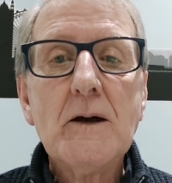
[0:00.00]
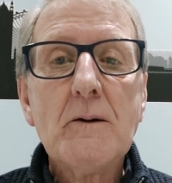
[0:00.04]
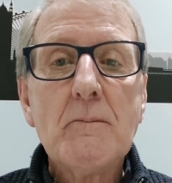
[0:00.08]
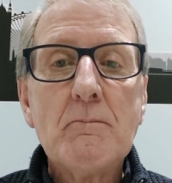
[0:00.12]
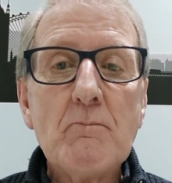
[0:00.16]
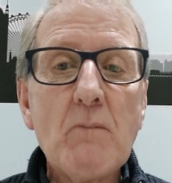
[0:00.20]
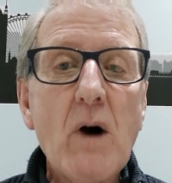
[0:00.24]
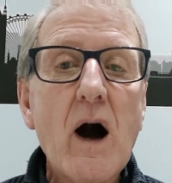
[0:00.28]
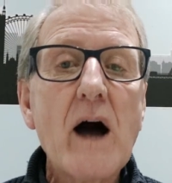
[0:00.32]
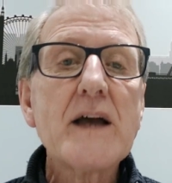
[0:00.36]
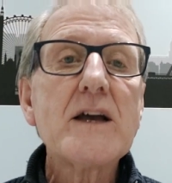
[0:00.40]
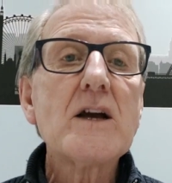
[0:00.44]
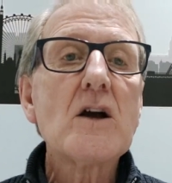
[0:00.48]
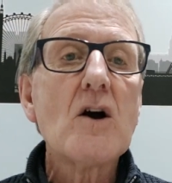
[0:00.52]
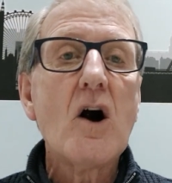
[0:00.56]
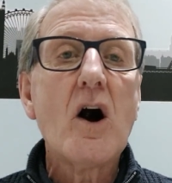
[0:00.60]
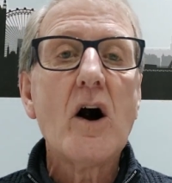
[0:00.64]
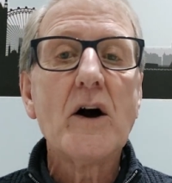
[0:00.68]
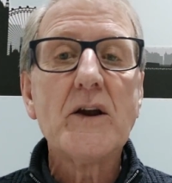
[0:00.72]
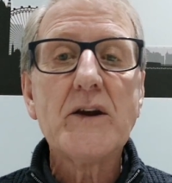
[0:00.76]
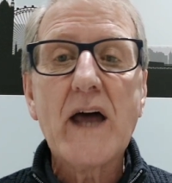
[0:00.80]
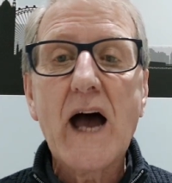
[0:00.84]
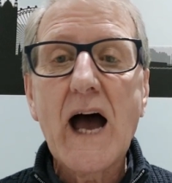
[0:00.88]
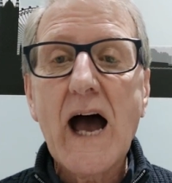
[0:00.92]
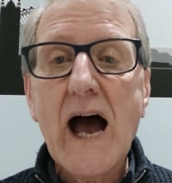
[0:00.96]
My
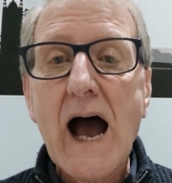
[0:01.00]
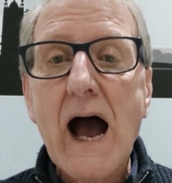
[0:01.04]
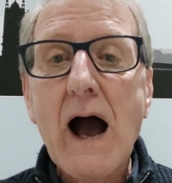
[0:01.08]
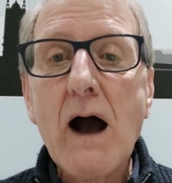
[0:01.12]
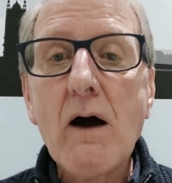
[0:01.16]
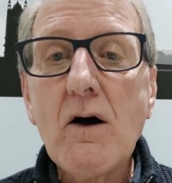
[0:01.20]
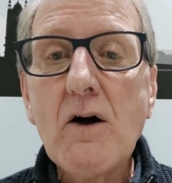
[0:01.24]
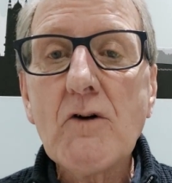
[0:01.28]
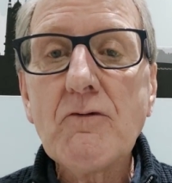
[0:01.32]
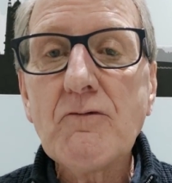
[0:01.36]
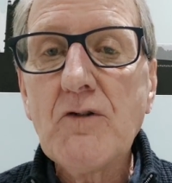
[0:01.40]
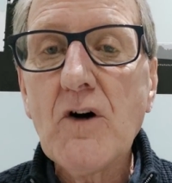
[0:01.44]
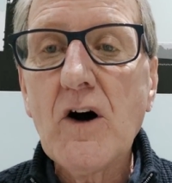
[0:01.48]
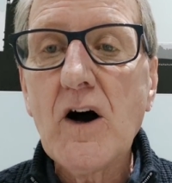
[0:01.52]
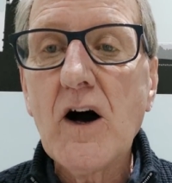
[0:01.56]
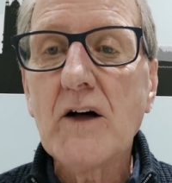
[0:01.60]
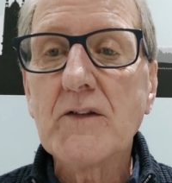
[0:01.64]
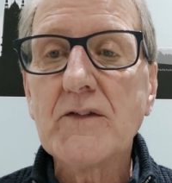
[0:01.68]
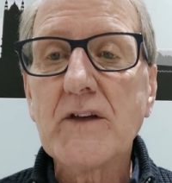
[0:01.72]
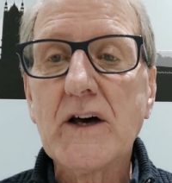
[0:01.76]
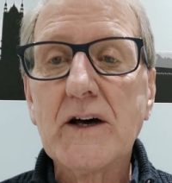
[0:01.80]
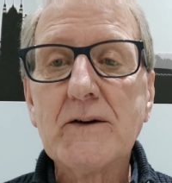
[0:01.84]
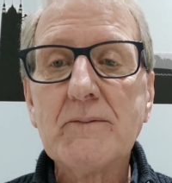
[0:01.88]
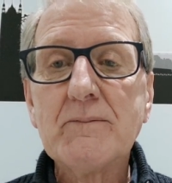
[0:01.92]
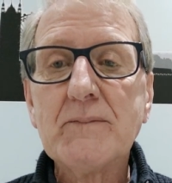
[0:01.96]
God, our
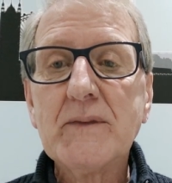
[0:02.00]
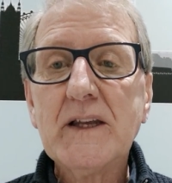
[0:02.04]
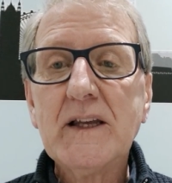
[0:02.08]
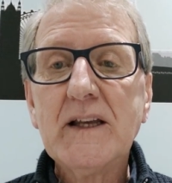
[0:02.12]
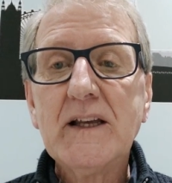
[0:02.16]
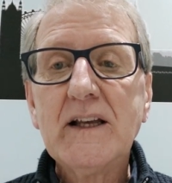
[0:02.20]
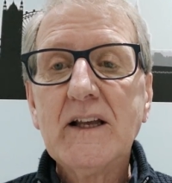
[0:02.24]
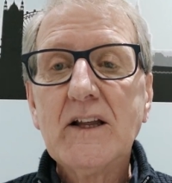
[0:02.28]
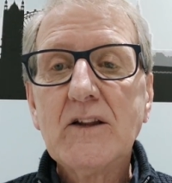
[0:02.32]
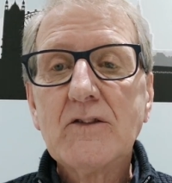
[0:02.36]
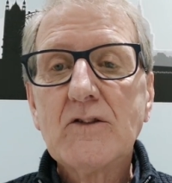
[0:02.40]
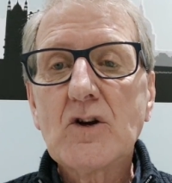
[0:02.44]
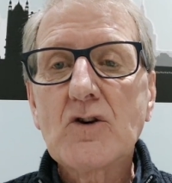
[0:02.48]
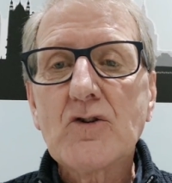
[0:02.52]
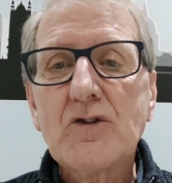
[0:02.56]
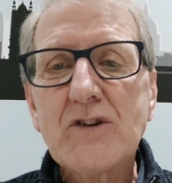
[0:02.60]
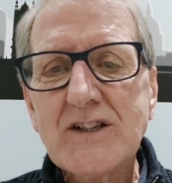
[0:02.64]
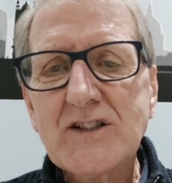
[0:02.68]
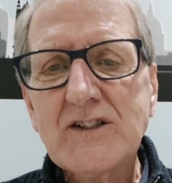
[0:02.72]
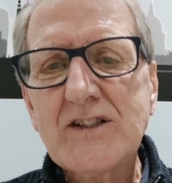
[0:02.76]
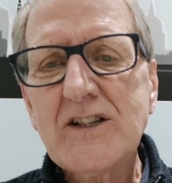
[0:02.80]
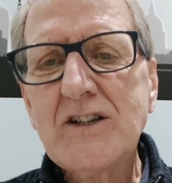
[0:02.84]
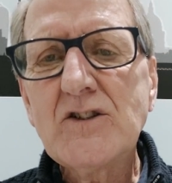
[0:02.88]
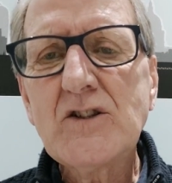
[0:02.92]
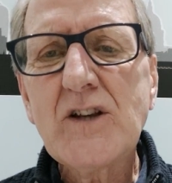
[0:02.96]
Father. The
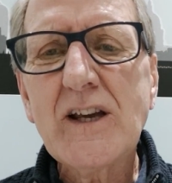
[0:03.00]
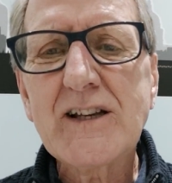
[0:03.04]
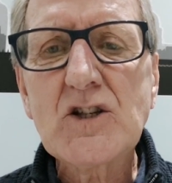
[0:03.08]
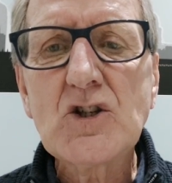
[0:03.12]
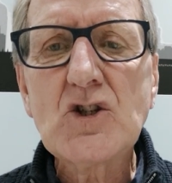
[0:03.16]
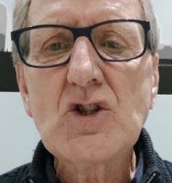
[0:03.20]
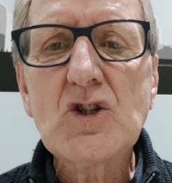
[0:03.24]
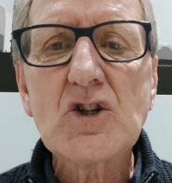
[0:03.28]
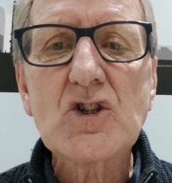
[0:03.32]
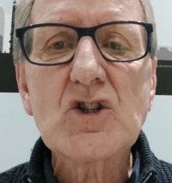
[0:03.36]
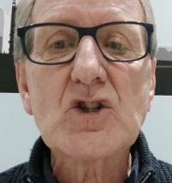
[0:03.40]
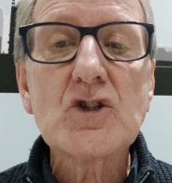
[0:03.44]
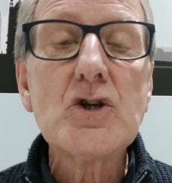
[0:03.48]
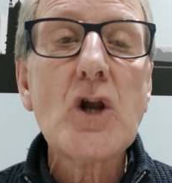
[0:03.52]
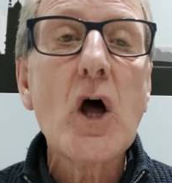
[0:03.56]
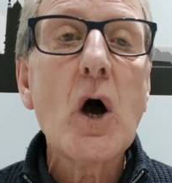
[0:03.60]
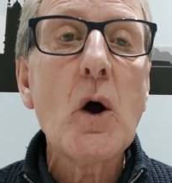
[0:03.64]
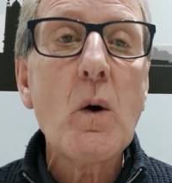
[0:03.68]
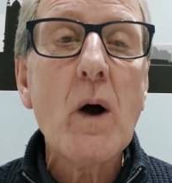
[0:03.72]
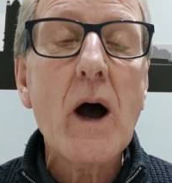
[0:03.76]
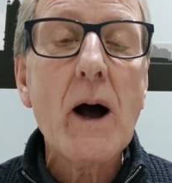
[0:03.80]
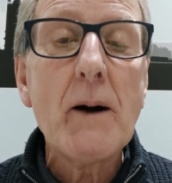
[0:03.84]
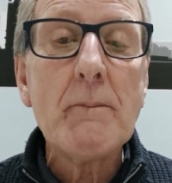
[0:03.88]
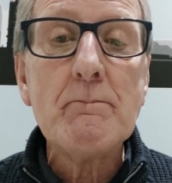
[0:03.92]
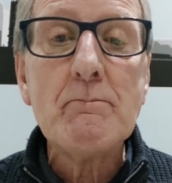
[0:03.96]
Christian doesn't just
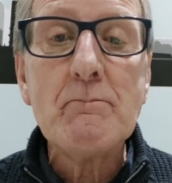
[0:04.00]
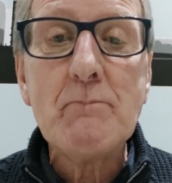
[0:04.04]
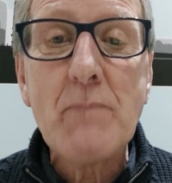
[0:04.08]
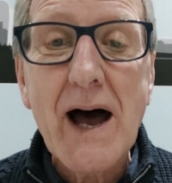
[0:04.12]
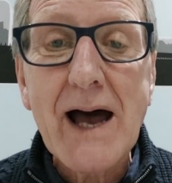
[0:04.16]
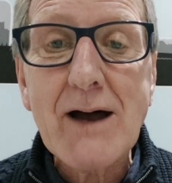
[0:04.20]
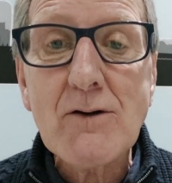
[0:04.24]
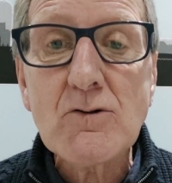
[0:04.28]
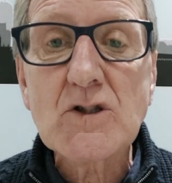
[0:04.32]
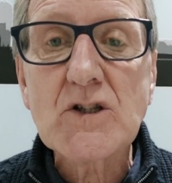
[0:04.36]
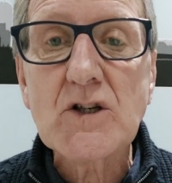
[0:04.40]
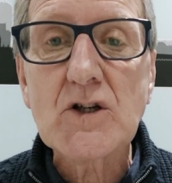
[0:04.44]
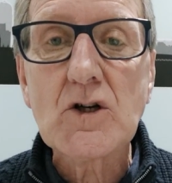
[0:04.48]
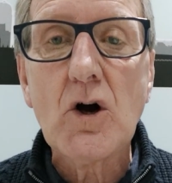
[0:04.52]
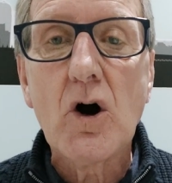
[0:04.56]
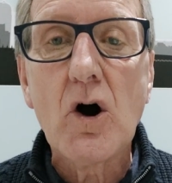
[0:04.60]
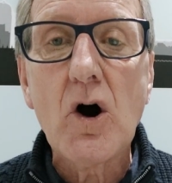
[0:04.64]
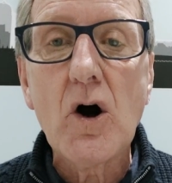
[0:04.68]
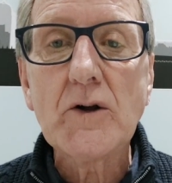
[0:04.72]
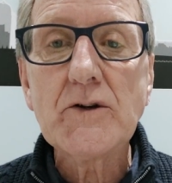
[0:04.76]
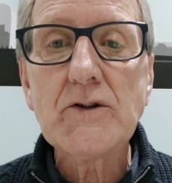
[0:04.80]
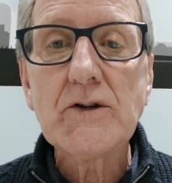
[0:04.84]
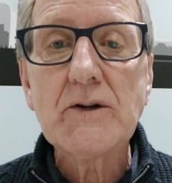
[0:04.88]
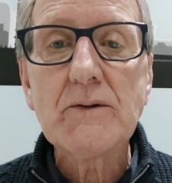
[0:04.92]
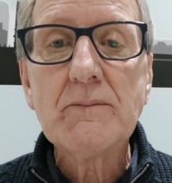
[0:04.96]
know about
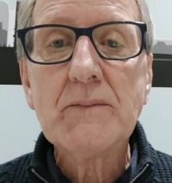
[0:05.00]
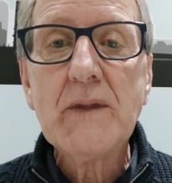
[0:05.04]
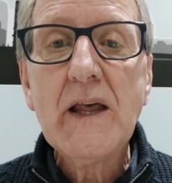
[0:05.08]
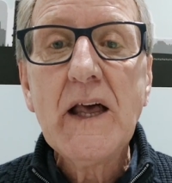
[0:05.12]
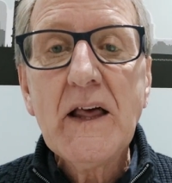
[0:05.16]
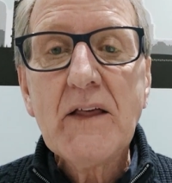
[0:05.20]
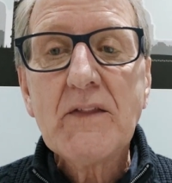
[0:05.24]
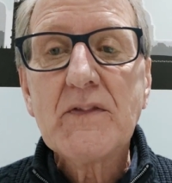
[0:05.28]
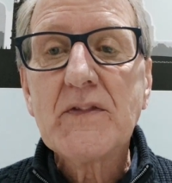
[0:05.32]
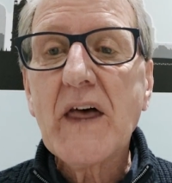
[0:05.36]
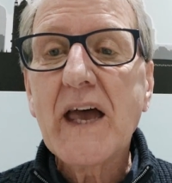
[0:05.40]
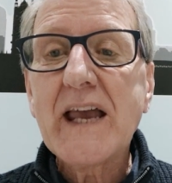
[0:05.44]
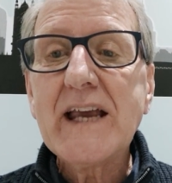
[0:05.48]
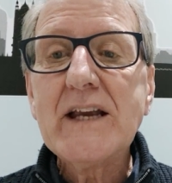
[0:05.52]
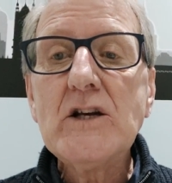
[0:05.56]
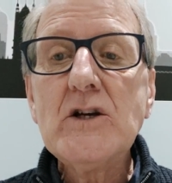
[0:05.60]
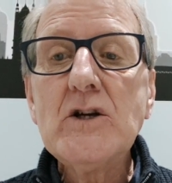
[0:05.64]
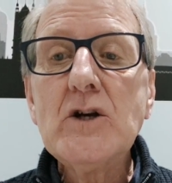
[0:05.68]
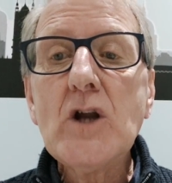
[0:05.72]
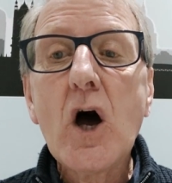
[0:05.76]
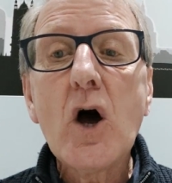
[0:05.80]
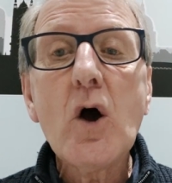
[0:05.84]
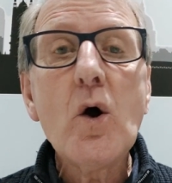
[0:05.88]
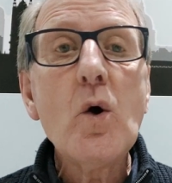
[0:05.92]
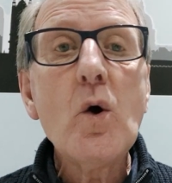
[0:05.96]
God, they
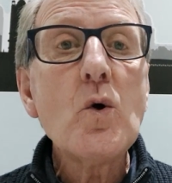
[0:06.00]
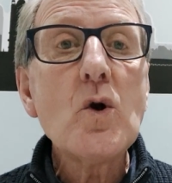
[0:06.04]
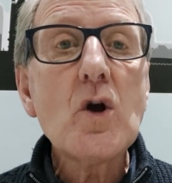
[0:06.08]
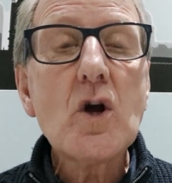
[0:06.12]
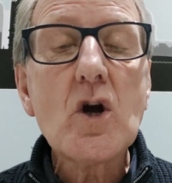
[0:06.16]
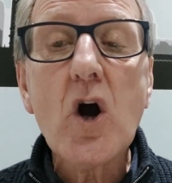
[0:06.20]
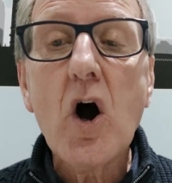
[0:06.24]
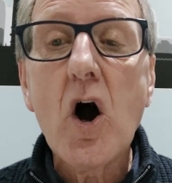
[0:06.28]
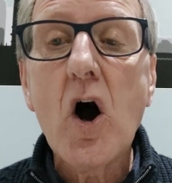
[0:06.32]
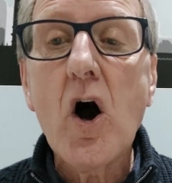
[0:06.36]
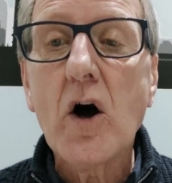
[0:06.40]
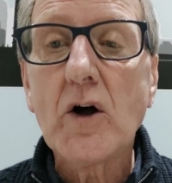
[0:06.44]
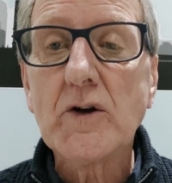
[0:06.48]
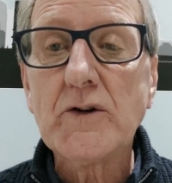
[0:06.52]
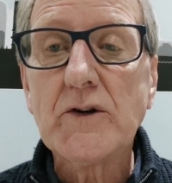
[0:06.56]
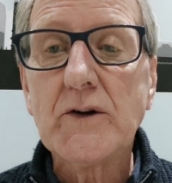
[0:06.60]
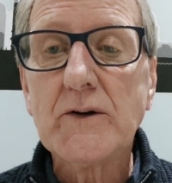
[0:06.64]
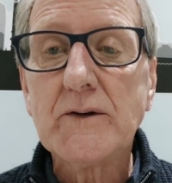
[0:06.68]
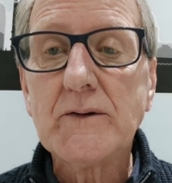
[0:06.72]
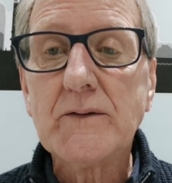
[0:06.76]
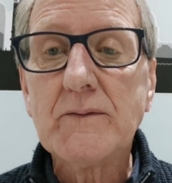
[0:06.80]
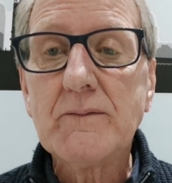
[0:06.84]
know God.